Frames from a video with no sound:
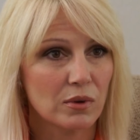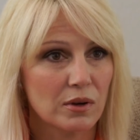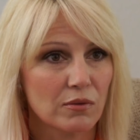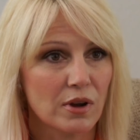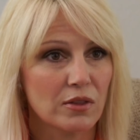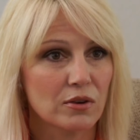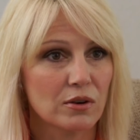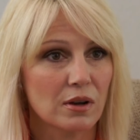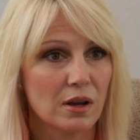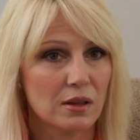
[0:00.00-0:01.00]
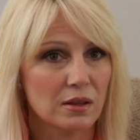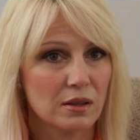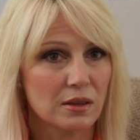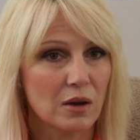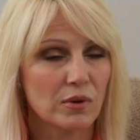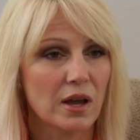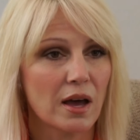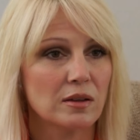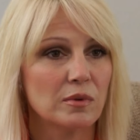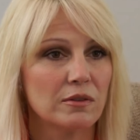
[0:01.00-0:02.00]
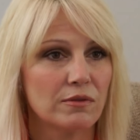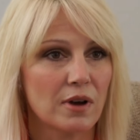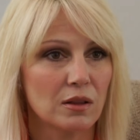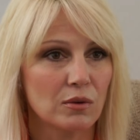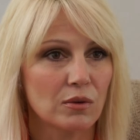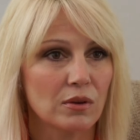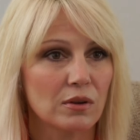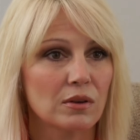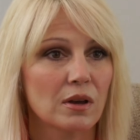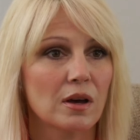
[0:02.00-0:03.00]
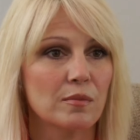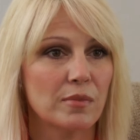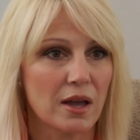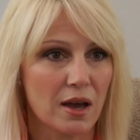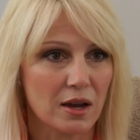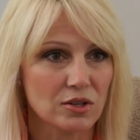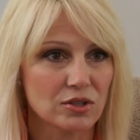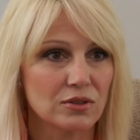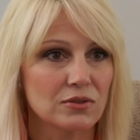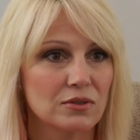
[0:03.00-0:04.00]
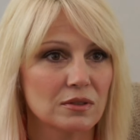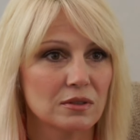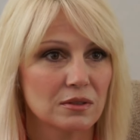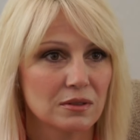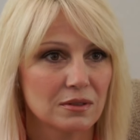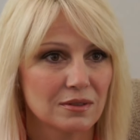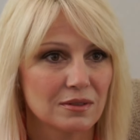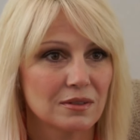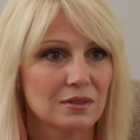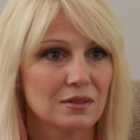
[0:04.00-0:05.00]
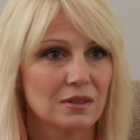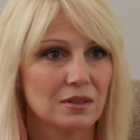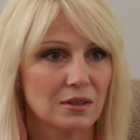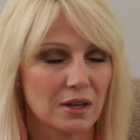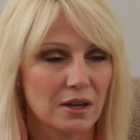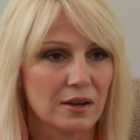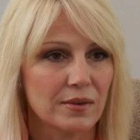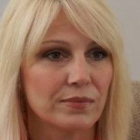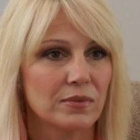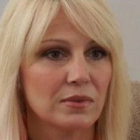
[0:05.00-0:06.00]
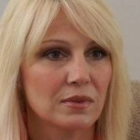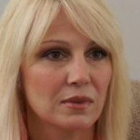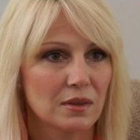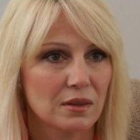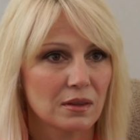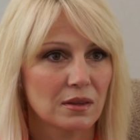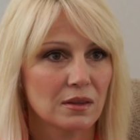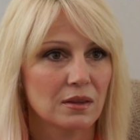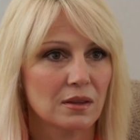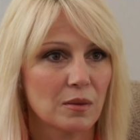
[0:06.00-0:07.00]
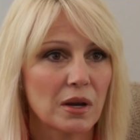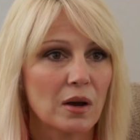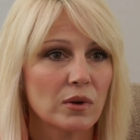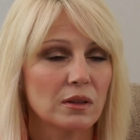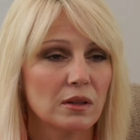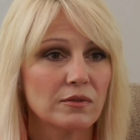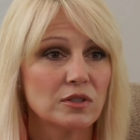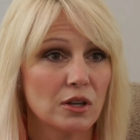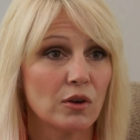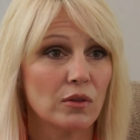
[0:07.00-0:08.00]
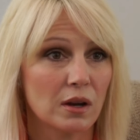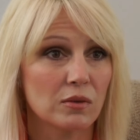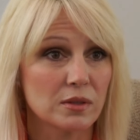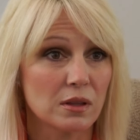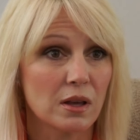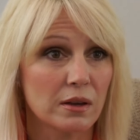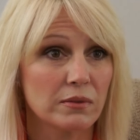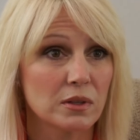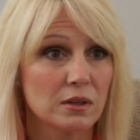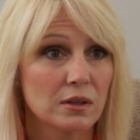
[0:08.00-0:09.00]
would have rather... that would have had to been followed up by actions. Yeah. I mean, I would have loved to known that I was loved.